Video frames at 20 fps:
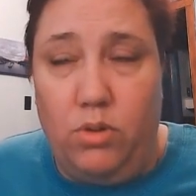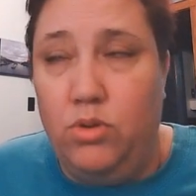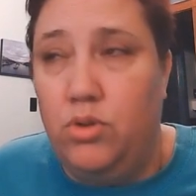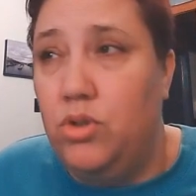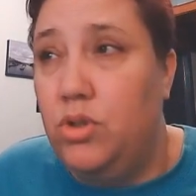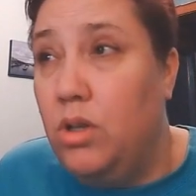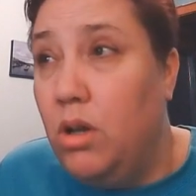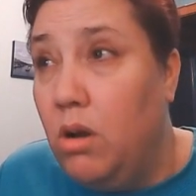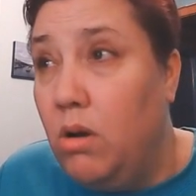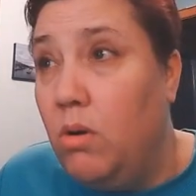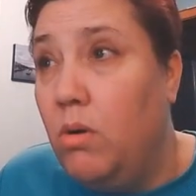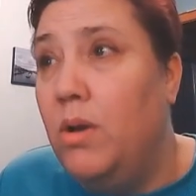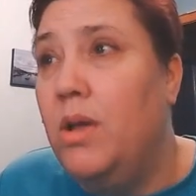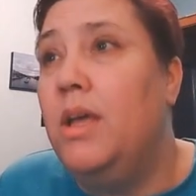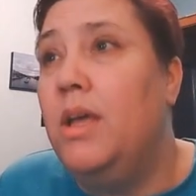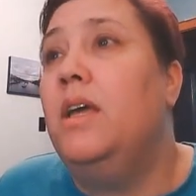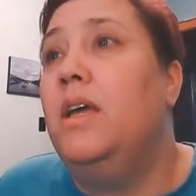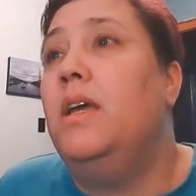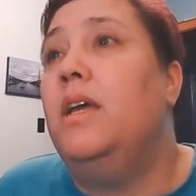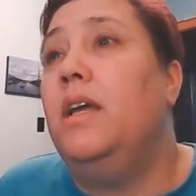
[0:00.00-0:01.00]
So
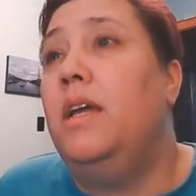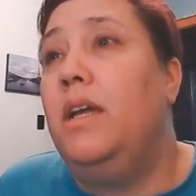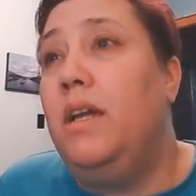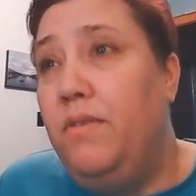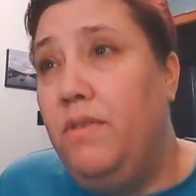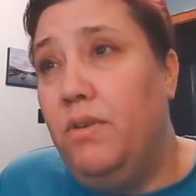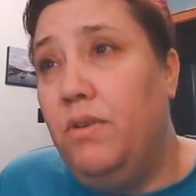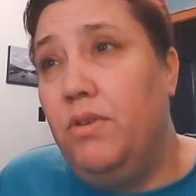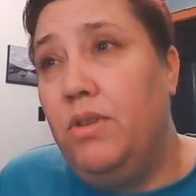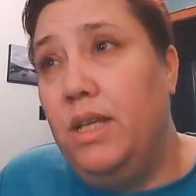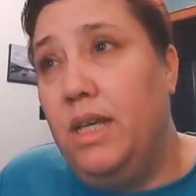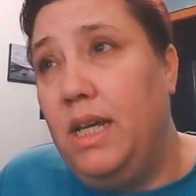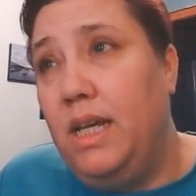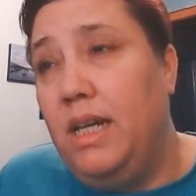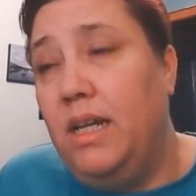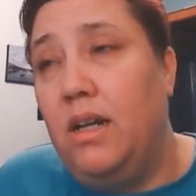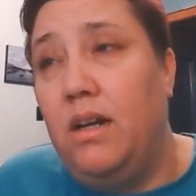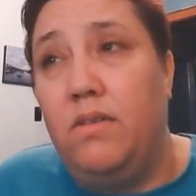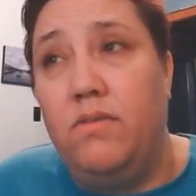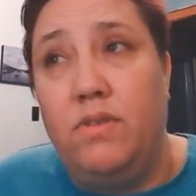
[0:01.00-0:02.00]
if you're thinking
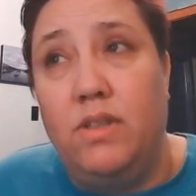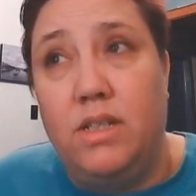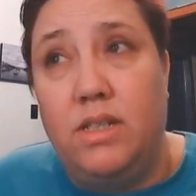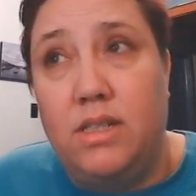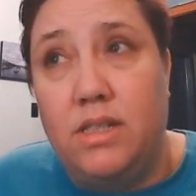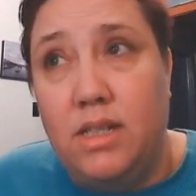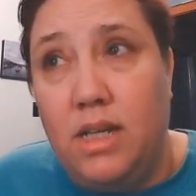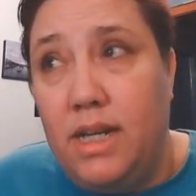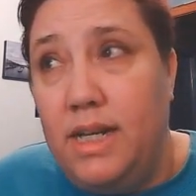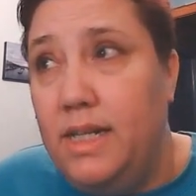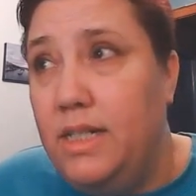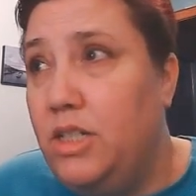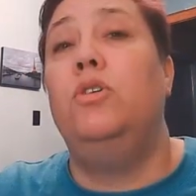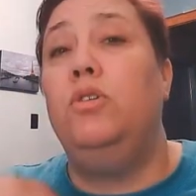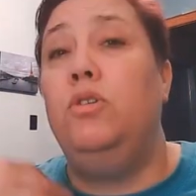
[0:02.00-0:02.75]
of this site,